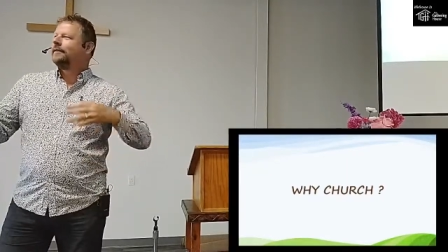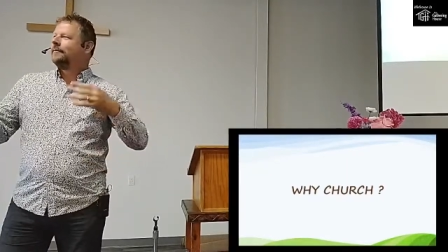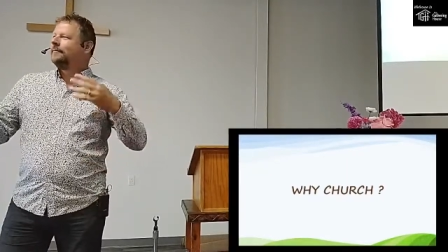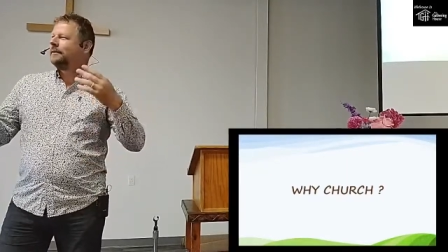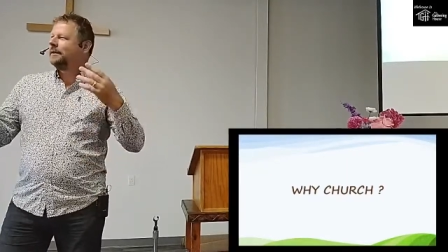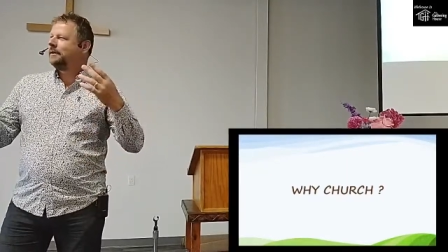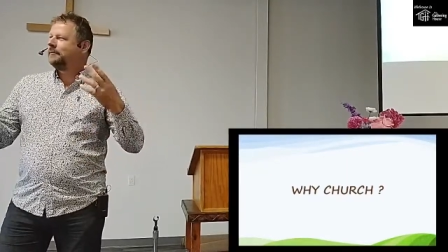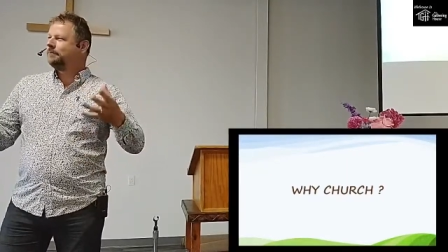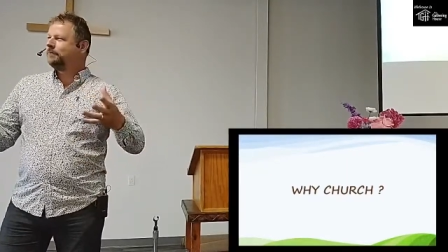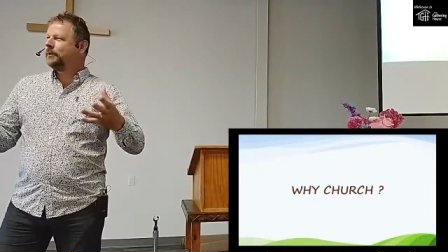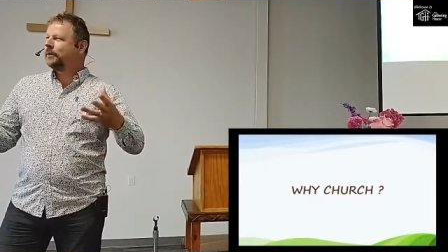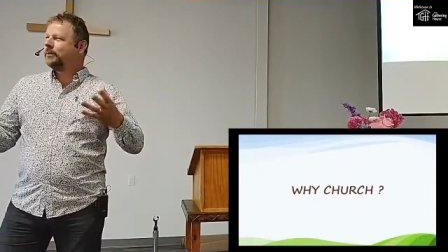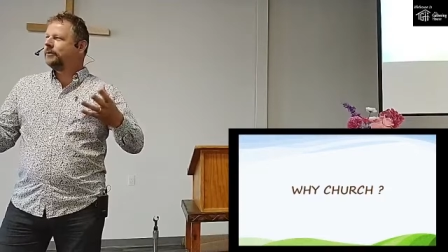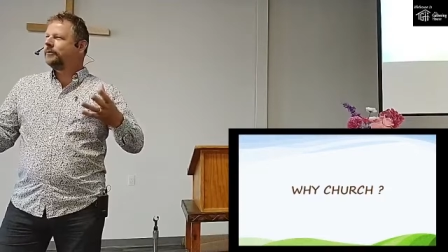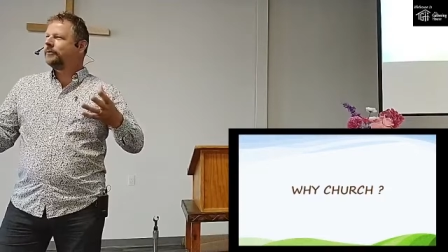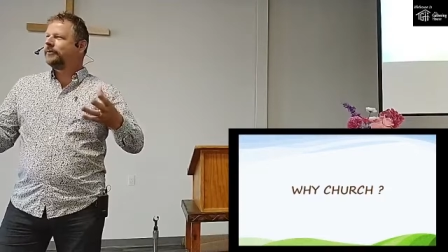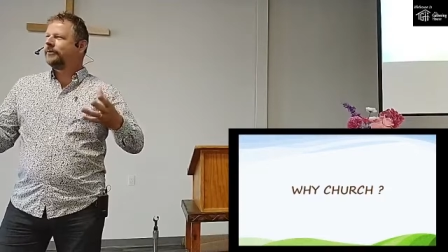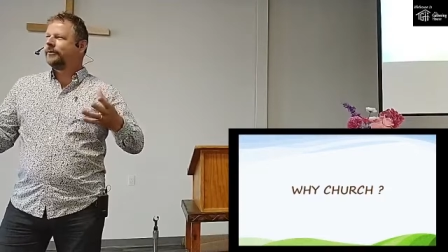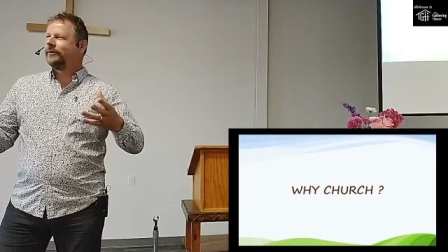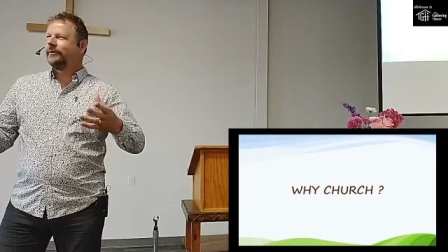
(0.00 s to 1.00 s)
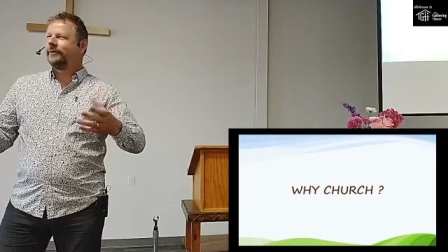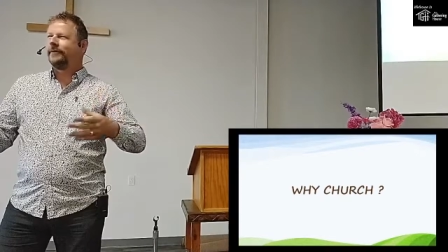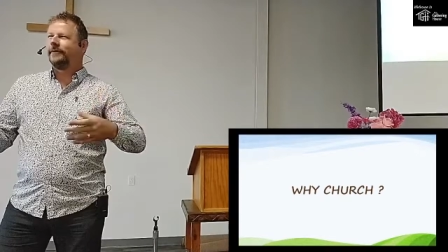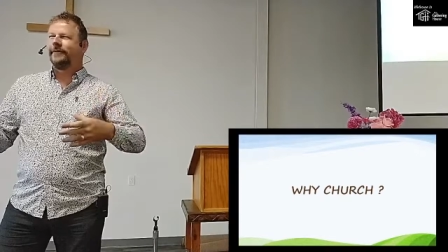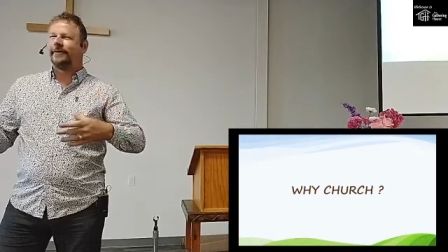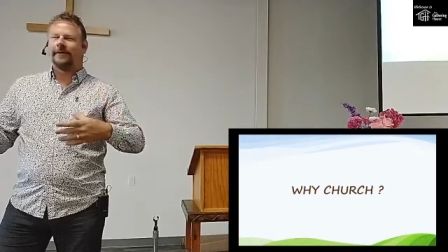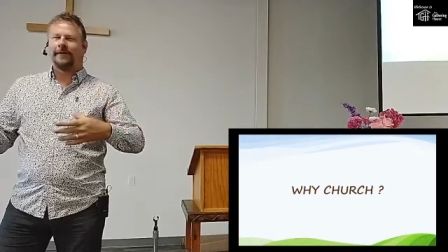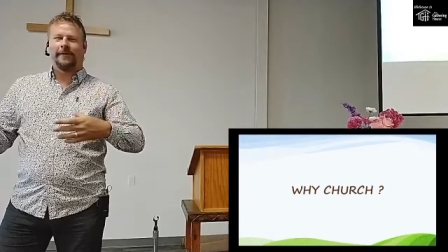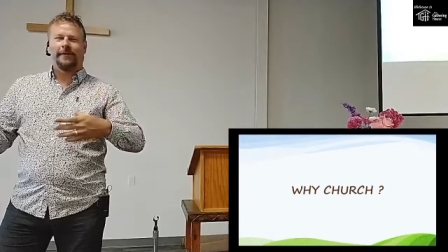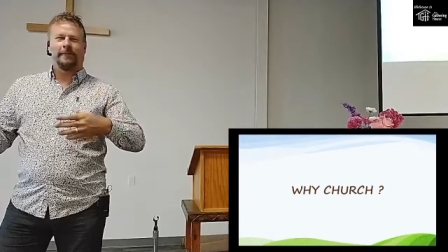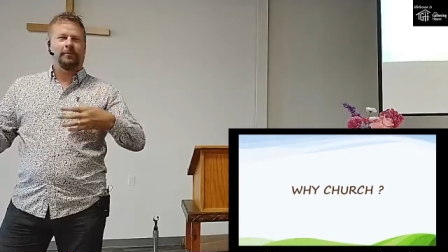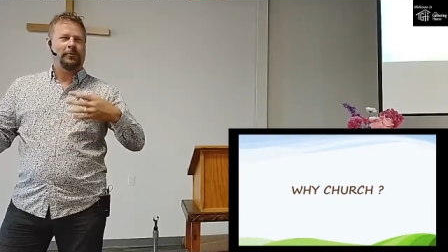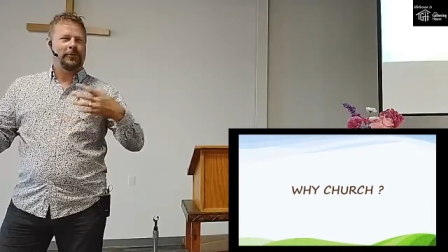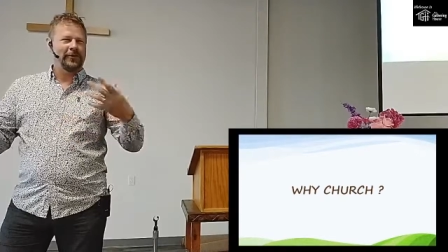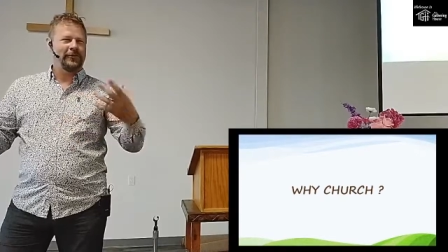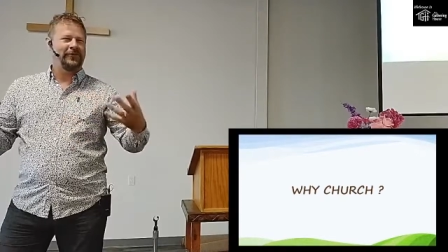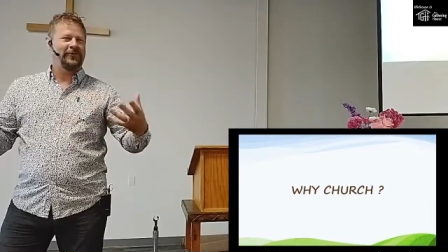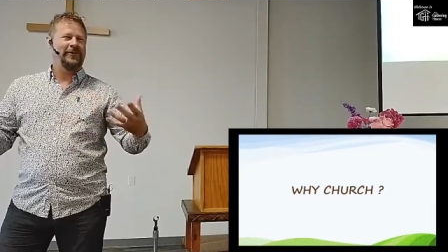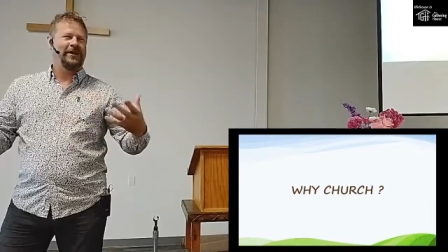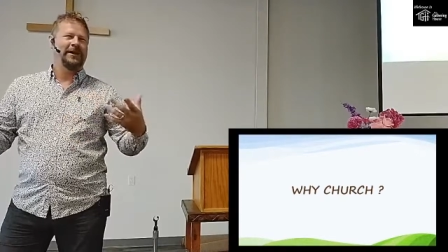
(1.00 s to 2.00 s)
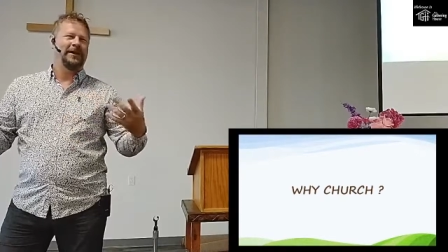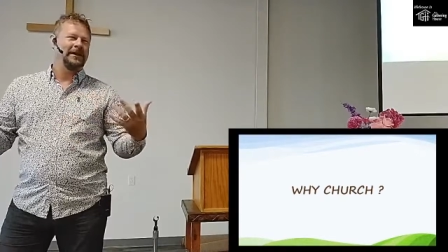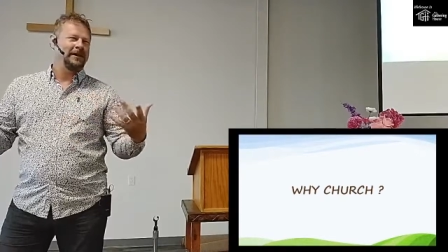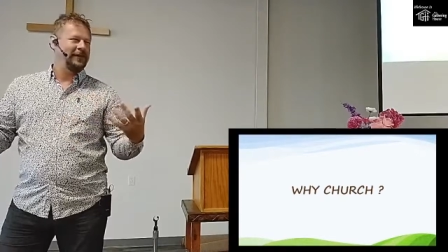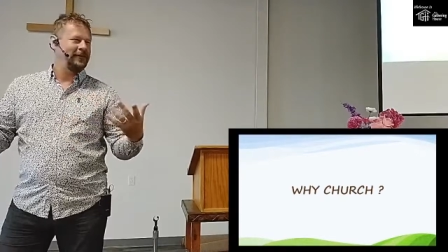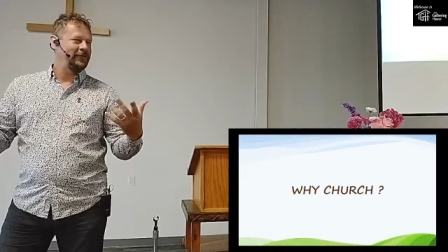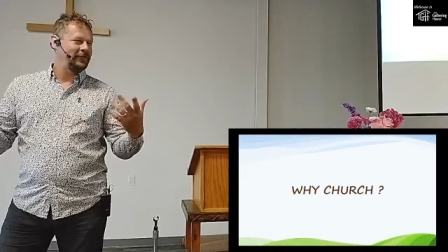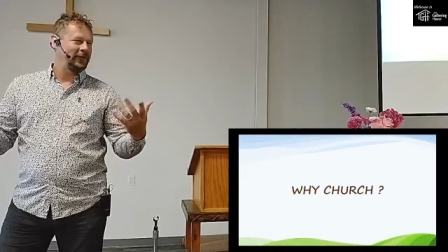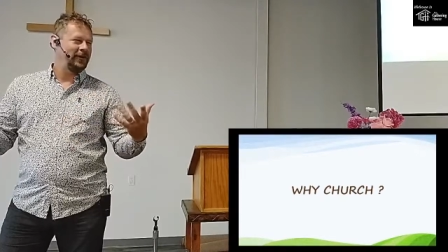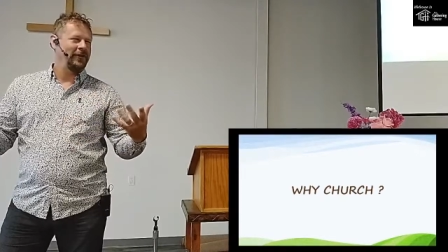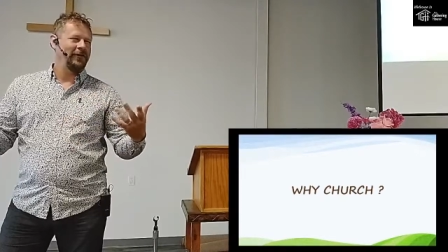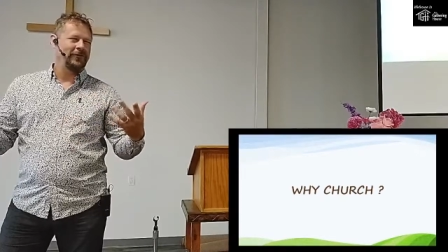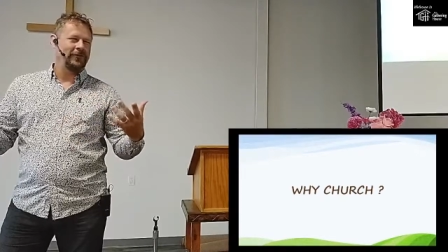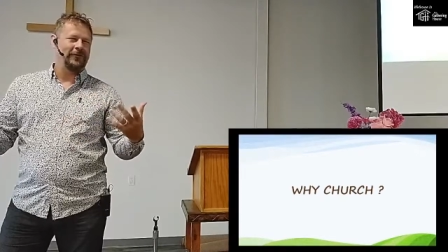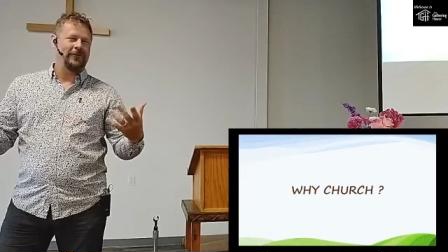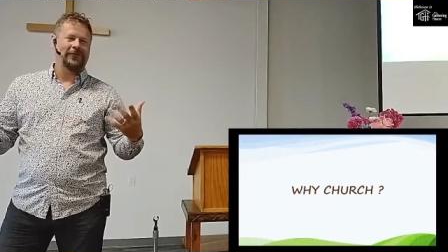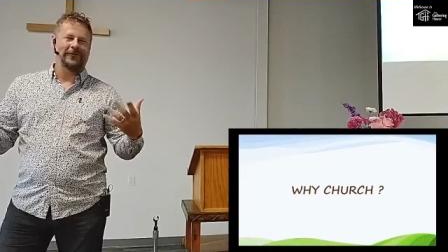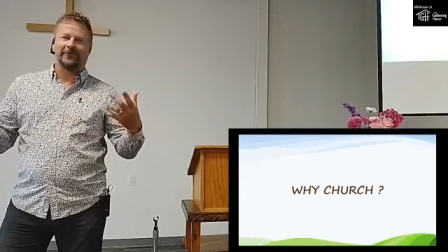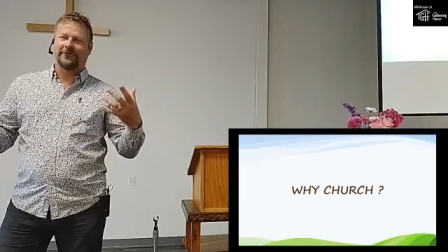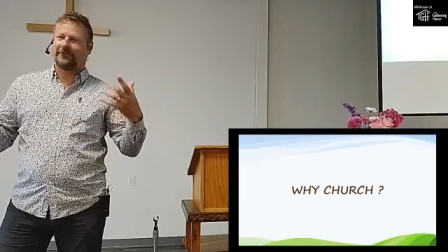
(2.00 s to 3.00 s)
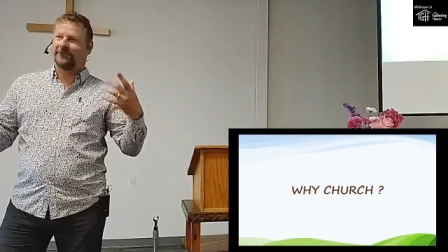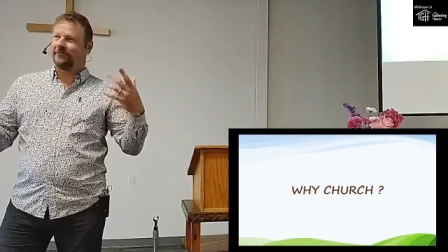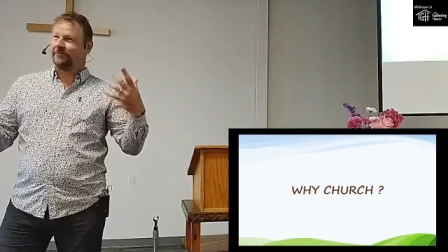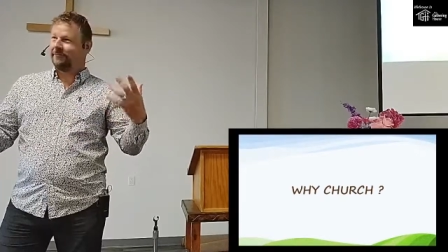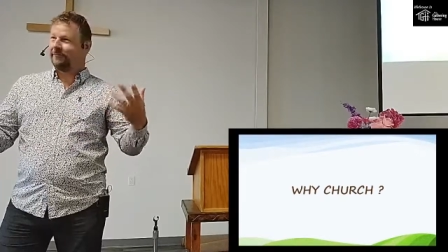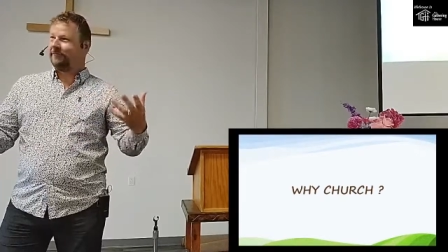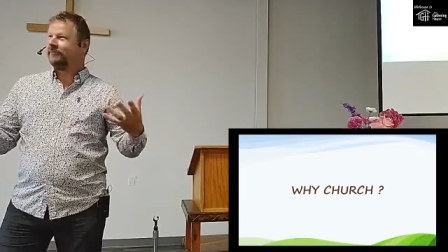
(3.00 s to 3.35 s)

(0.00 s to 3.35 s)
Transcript: We both appreciate each other's